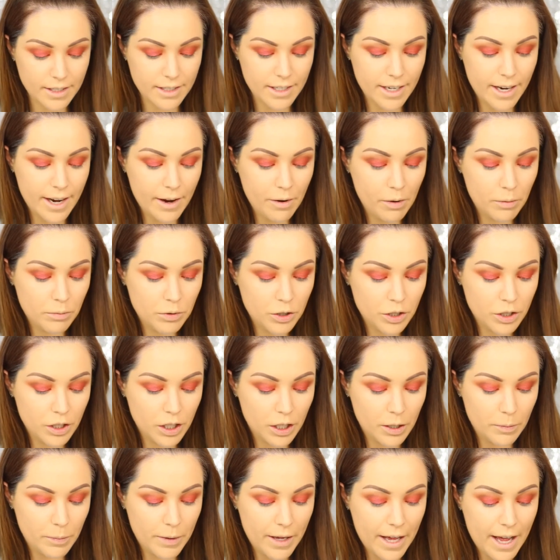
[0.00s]
So now I'm just
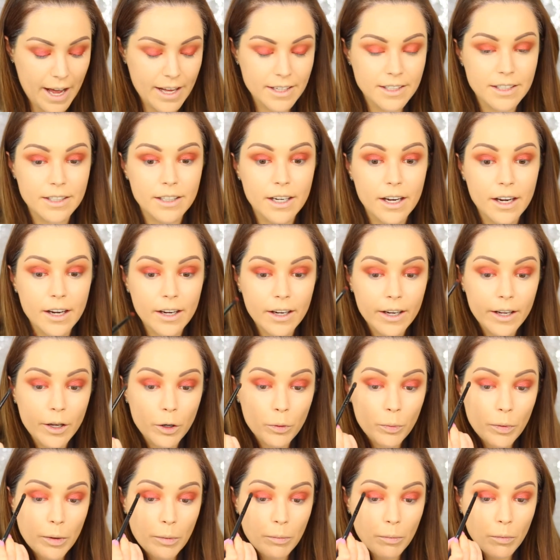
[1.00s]
going to be adding a
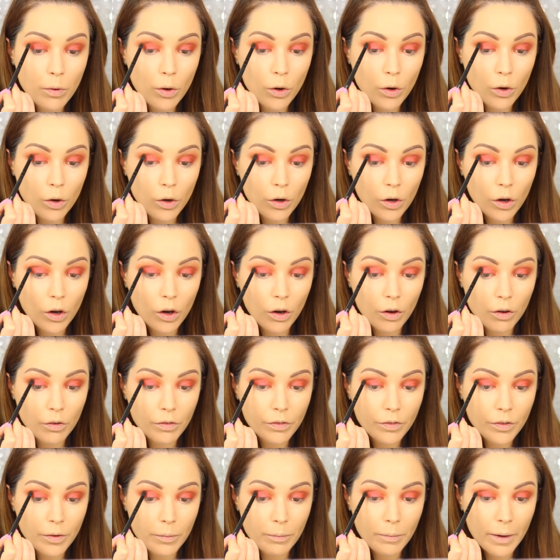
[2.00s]
little bit more
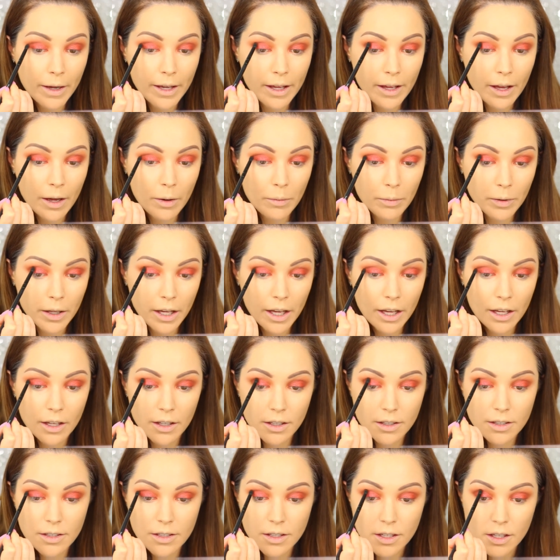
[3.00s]
of Makeup
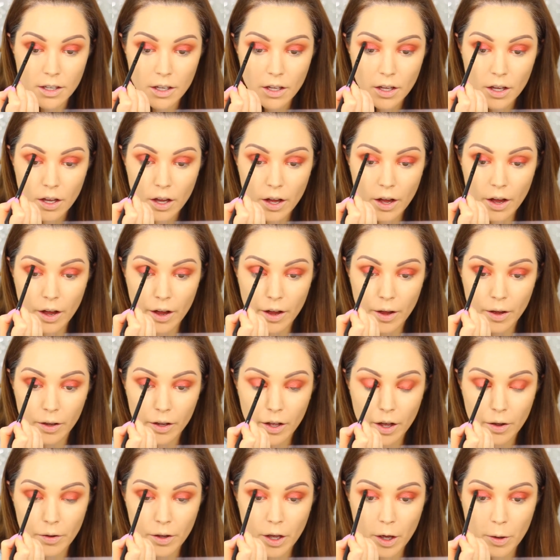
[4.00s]
Geek's
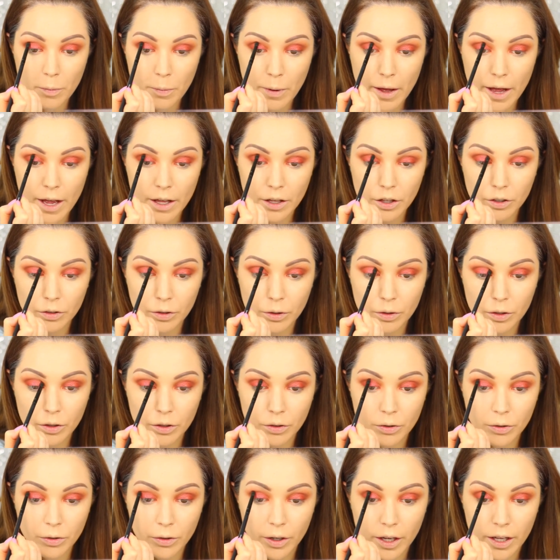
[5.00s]
Cocoa Bear through the
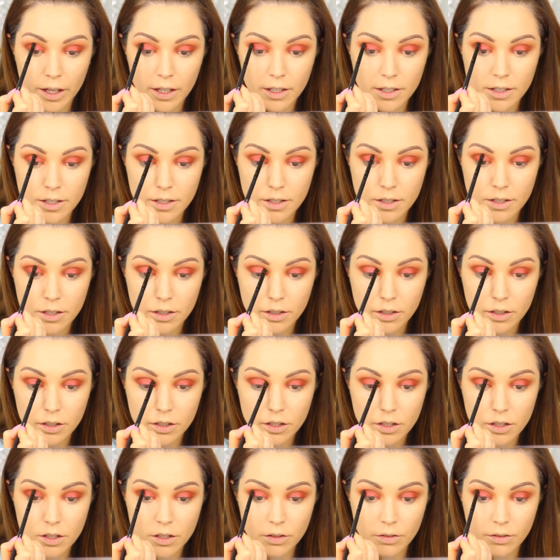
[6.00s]
crease,
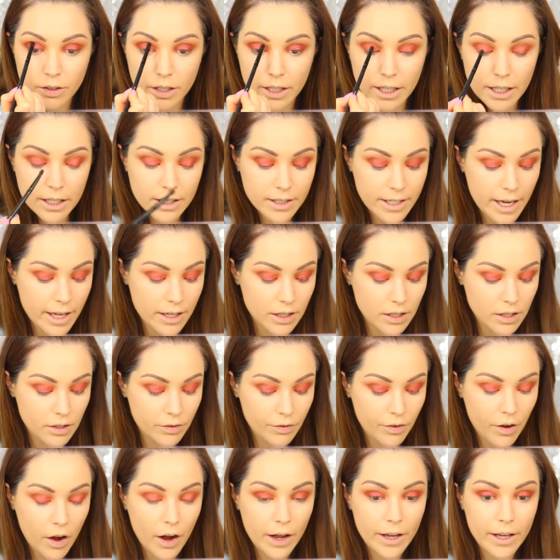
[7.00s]
just to really
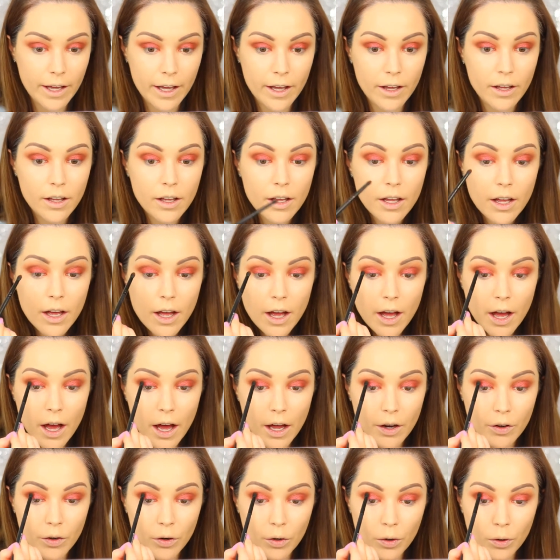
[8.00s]
intensify it,
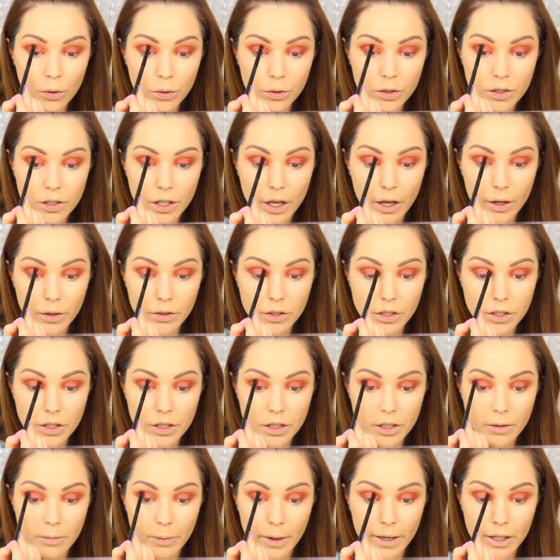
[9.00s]
and also
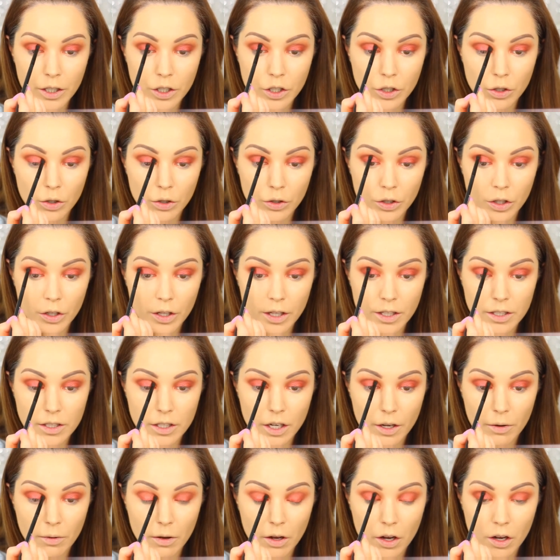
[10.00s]
just to make sure that there's
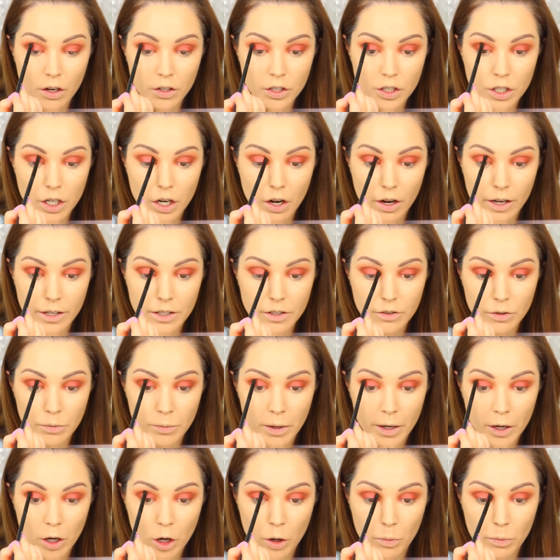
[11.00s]
no harsh lines
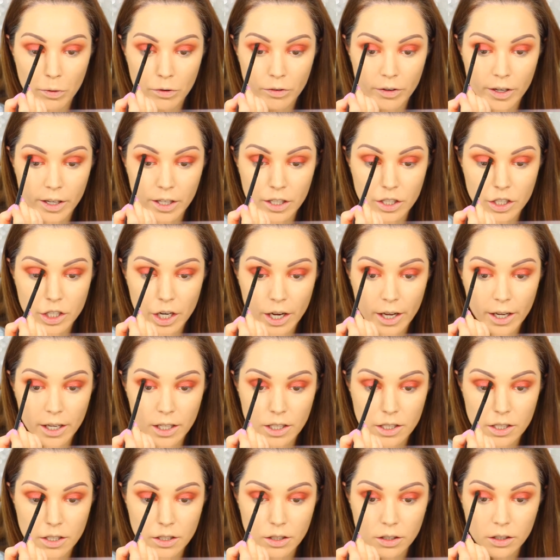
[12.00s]
from that Coppering
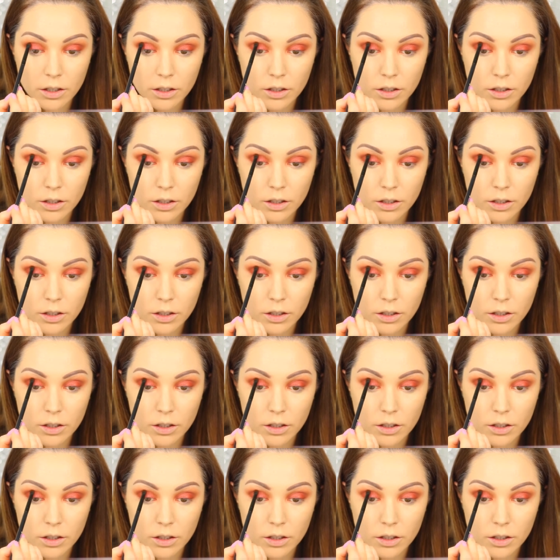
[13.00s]
shade.